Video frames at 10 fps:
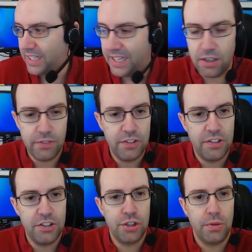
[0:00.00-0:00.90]
again,
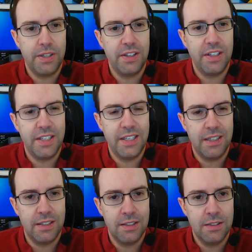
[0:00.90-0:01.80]
obviously showing
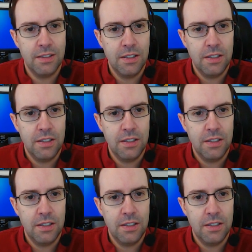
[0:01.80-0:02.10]
the